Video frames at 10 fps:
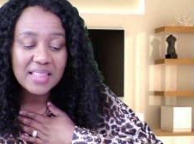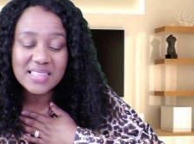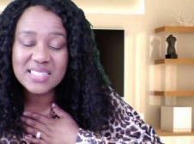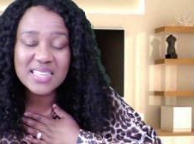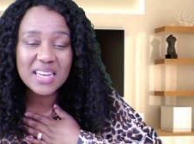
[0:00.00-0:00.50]

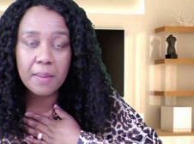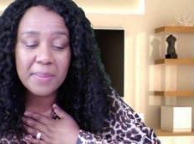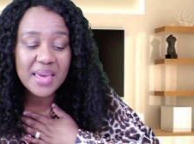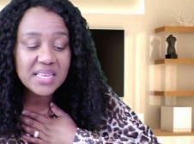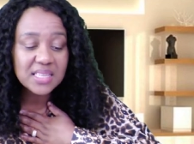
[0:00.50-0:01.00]
This is an
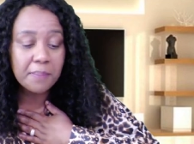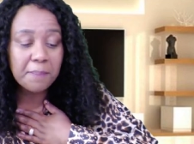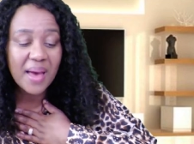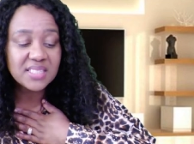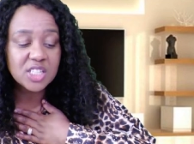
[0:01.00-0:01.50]
amazing
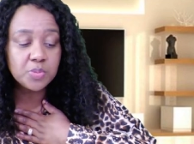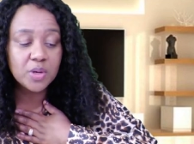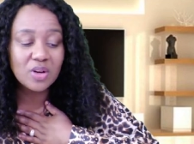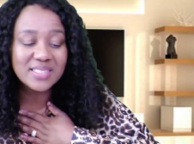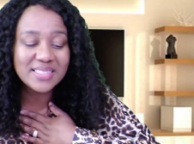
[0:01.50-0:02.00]
passage
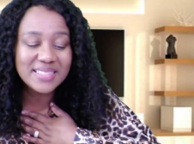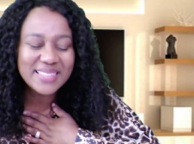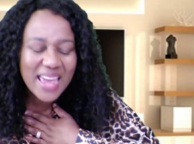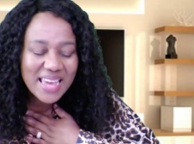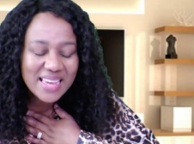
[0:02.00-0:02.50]
because
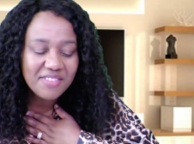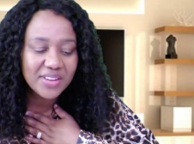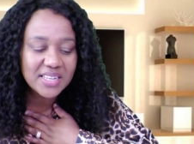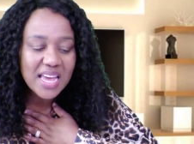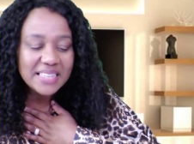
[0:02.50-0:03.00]

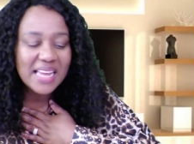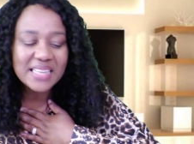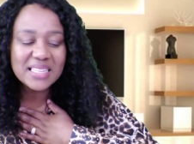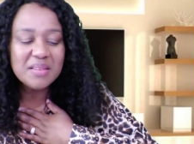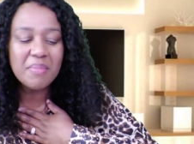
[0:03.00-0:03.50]
David
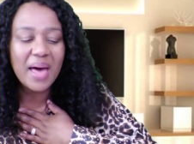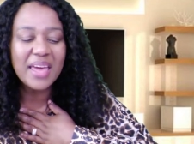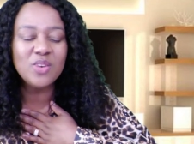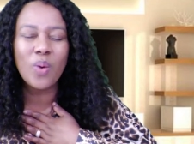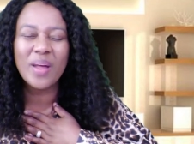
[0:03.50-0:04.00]
doesn't
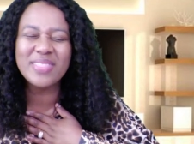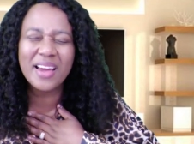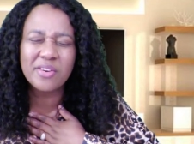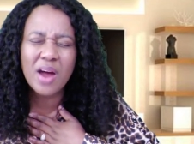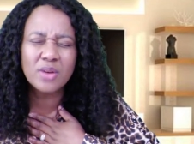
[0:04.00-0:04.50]
mind what the
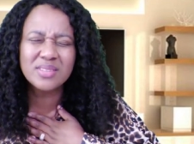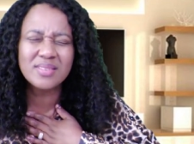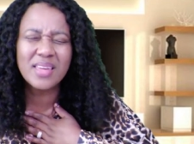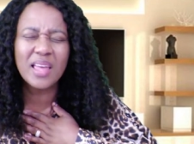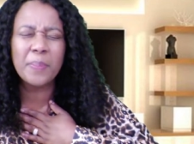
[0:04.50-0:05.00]

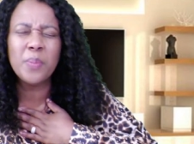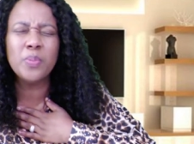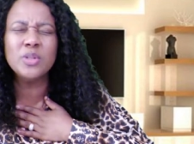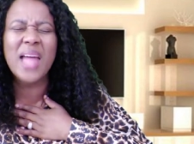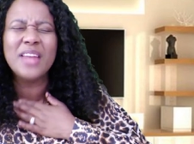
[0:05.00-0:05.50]
crowds think.
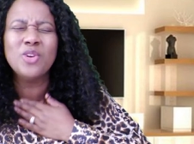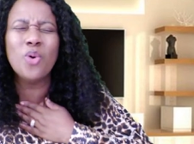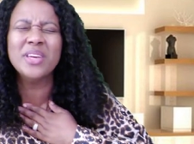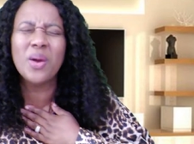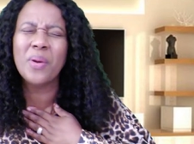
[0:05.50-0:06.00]
People, I
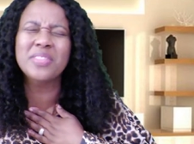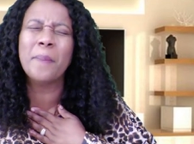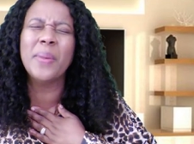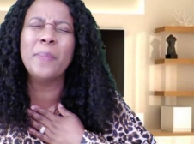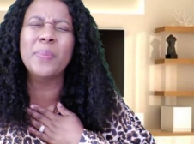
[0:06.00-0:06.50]
don't care what
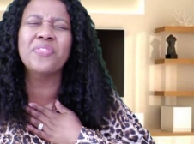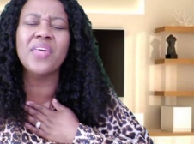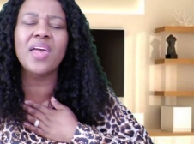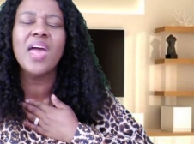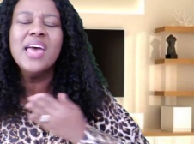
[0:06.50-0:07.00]
the people
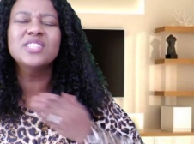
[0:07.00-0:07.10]
think.